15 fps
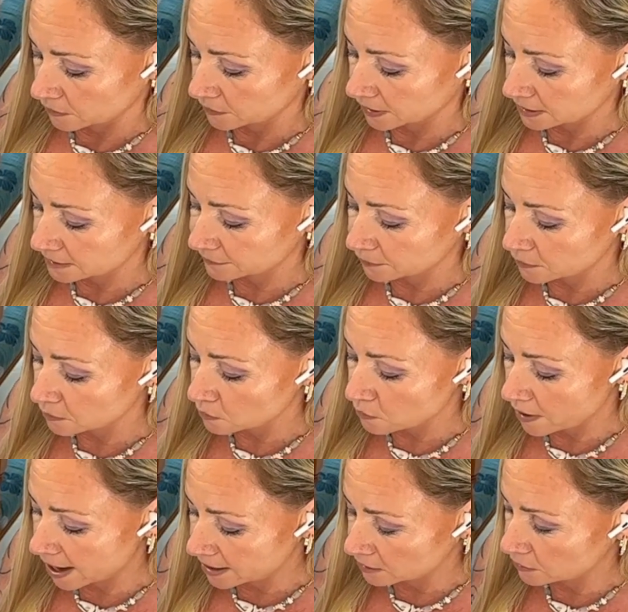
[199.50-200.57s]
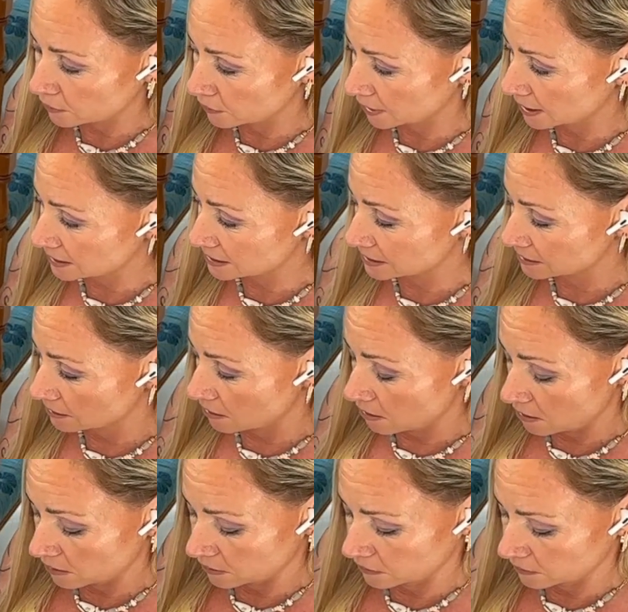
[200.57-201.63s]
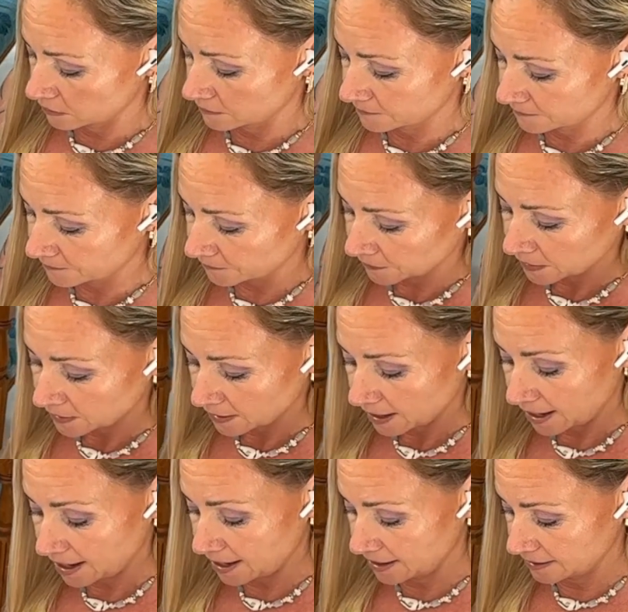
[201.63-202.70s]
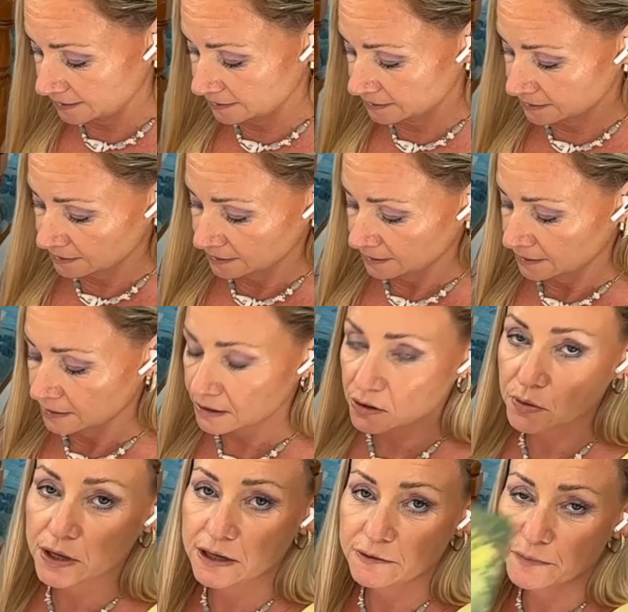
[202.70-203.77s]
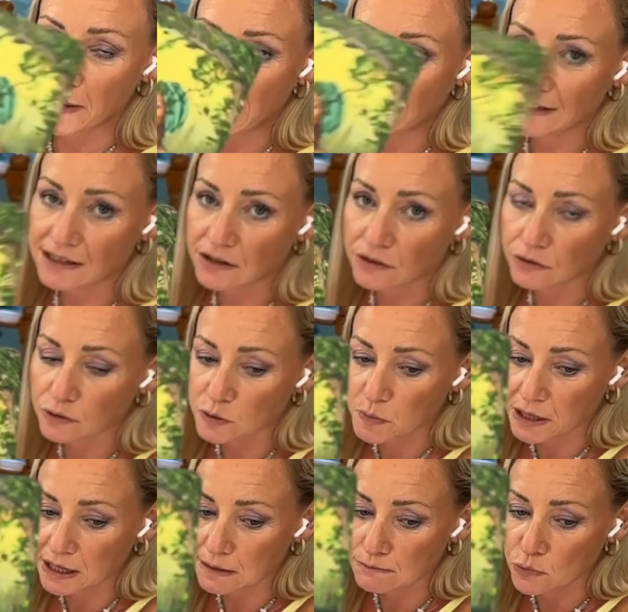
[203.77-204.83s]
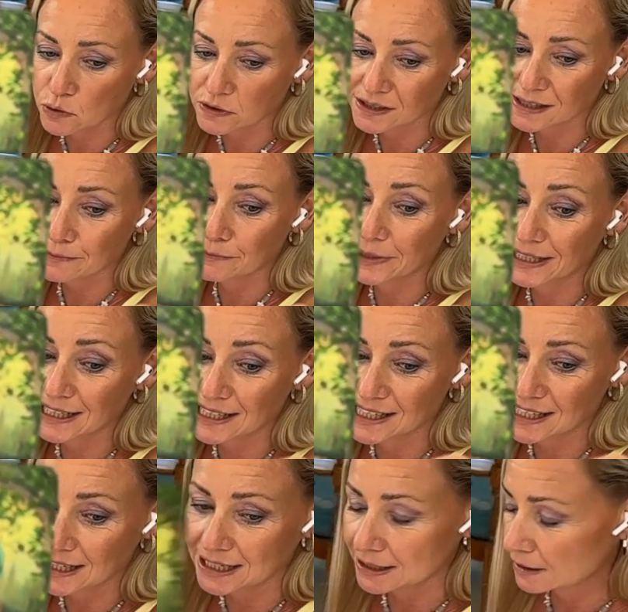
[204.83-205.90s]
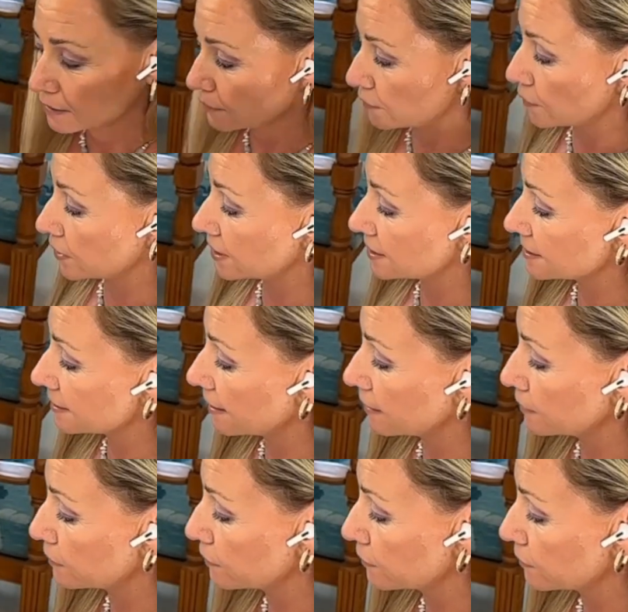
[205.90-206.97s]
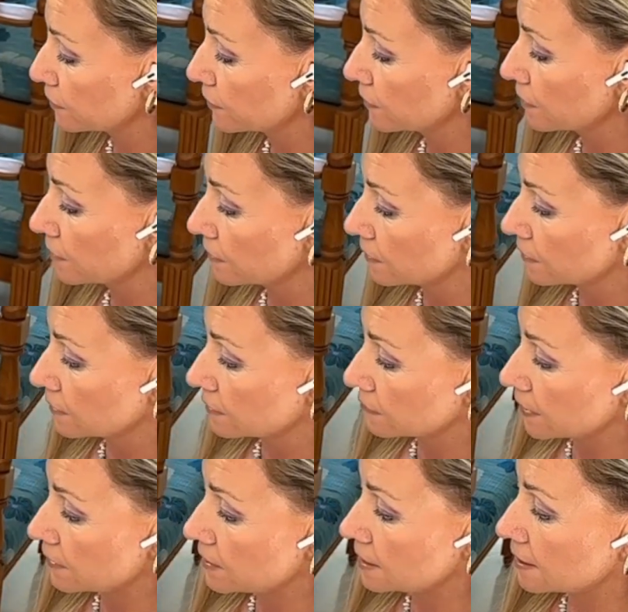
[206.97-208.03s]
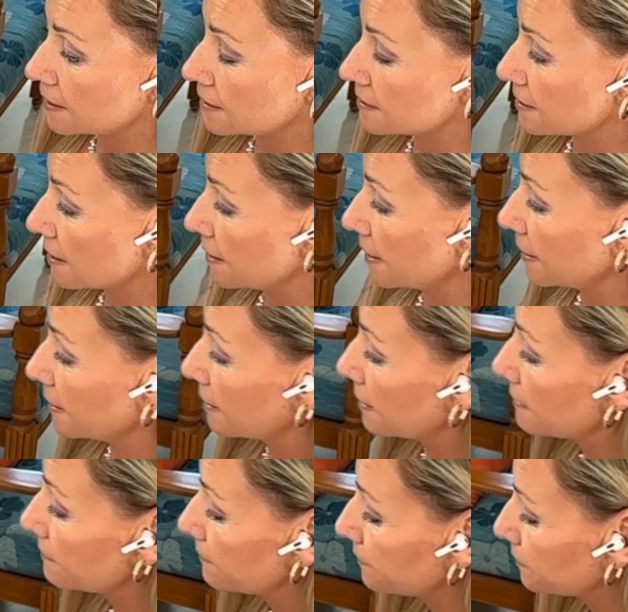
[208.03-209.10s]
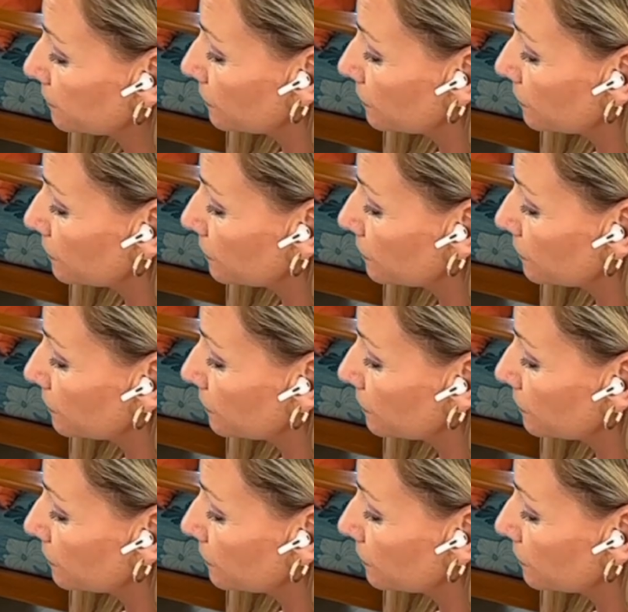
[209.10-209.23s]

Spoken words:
Old things fall away, new things start. And the Queen of Pentacles, bringing more stability for yourself. Very nice. I like it.